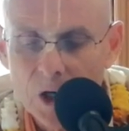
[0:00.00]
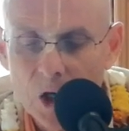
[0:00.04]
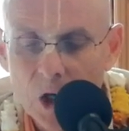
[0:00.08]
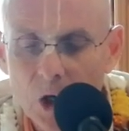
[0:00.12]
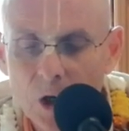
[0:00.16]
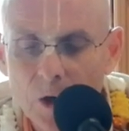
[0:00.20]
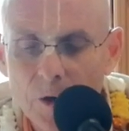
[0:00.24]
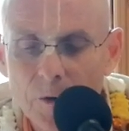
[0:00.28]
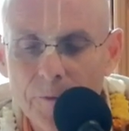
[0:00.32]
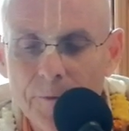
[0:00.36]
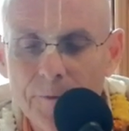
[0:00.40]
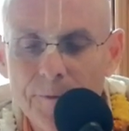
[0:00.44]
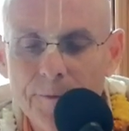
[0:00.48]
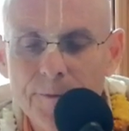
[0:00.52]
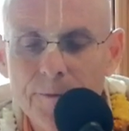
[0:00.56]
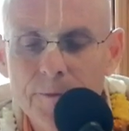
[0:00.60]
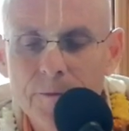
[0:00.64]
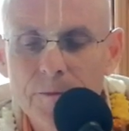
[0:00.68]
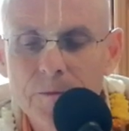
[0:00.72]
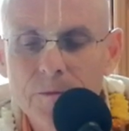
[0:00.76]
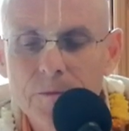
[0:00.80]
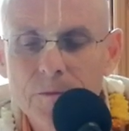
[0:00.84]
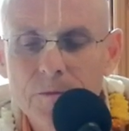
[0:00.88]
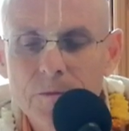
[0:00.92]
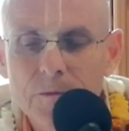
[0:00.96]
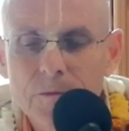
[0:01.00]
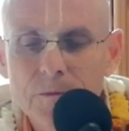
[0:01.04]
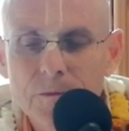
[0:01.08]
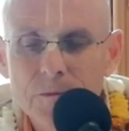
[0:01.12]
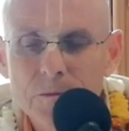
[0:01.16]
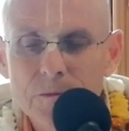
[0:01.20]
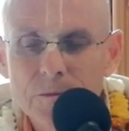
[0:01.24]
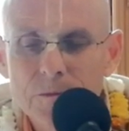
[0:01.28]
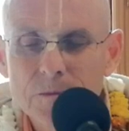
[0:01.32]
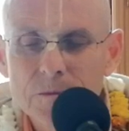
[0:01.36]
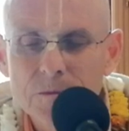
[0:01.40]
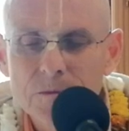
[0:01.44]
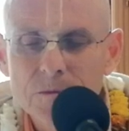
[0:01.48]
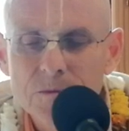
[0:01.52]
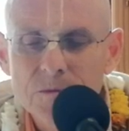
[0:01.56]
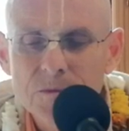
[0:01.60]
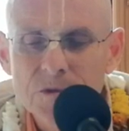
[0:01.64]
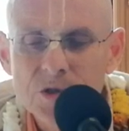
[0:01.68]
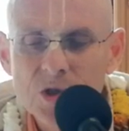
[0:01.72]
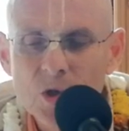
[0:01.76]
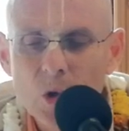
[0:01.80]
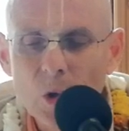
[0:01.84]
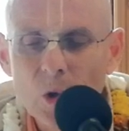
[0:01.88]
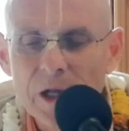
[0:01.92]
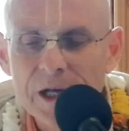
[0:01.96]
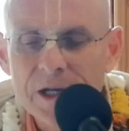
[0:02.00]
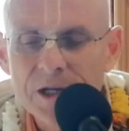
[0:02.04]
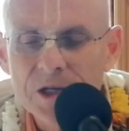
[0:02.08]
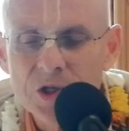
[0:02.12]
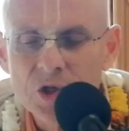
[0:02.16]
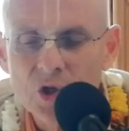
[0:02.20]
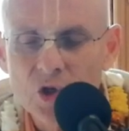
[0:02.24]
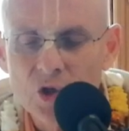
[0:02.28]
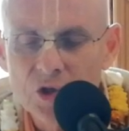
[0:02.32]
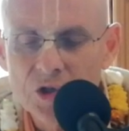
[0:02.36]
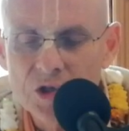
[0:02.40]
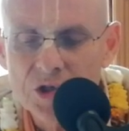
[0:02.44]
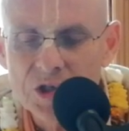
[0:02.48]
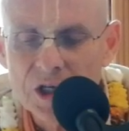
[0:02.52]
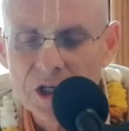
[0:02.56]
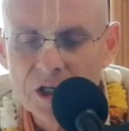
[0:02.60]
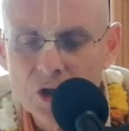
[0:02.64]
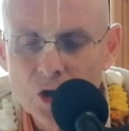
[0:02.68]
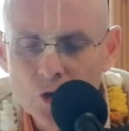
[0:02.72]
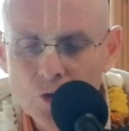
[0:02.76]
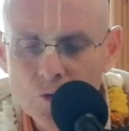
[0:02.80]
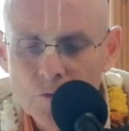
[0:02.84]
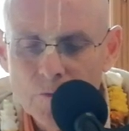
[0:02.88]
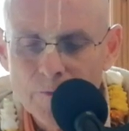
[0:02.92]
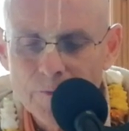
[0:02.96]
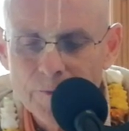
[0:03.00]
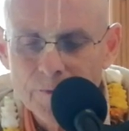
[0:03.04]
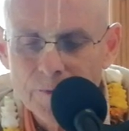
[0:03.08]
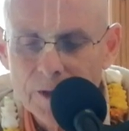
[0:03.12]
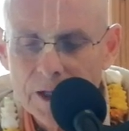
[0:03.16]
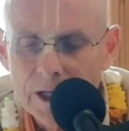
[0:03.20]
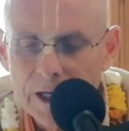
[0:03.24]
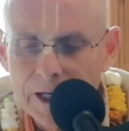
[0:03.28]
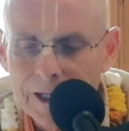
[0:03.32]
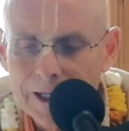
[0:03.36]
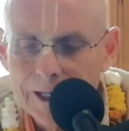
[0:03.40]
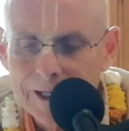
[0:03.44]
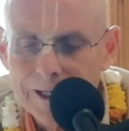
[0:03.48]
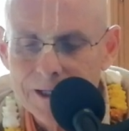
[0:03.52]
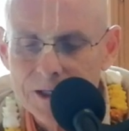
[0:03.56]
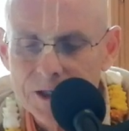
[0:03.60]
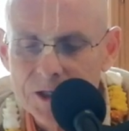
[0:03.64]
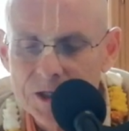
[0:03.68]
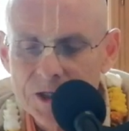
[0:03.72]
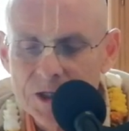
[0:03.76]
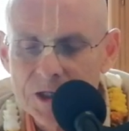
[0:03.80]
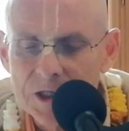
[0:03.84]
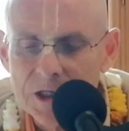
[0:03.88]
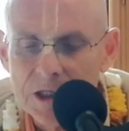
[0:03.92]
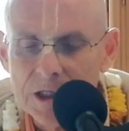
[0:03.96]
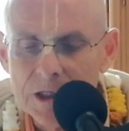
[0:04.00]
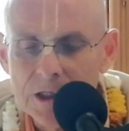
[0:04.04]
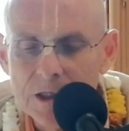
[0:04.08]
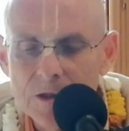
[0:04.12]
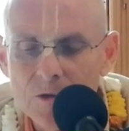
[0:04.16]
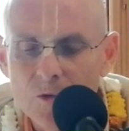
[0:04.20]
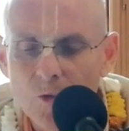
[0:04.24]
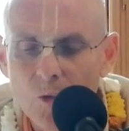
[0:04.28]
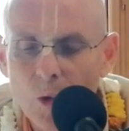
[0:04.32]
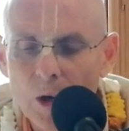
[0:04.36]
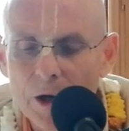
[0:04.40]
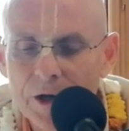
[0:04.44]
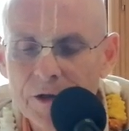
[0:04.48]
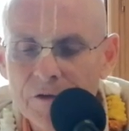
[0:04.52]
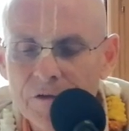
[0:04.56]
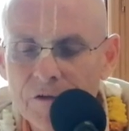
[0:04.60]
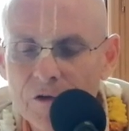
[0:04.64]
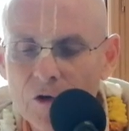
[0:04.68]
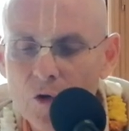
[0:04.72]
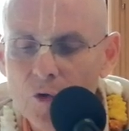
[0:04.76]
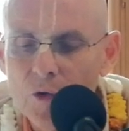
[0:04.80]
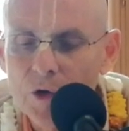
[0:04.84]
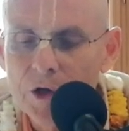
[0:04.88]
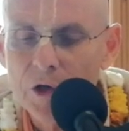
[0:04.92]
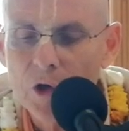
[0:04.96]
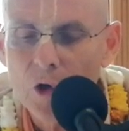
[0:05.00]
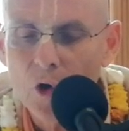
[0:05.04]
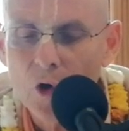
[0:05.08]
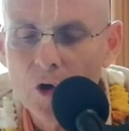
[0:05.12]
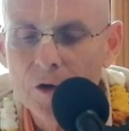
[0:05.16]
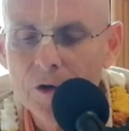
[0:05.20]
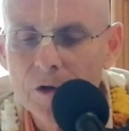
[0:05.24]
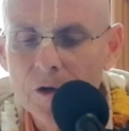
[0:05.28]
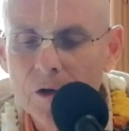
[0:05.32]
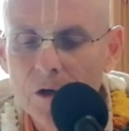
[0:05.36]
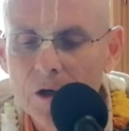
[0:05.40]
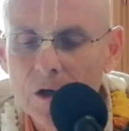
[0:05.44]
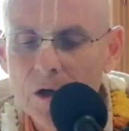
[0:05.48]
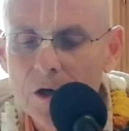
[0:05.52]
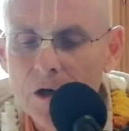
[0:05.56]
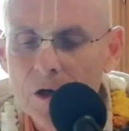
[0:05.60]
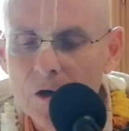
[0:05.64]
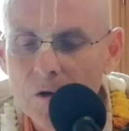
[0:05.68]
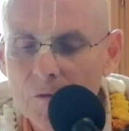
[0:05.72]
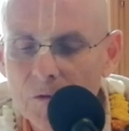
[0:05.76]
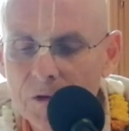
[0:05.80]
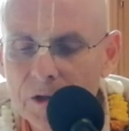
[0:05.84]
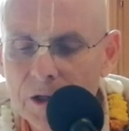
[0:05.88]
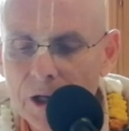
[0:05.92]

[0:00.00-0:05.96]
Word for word: Um, so let us continue and let us see what is going on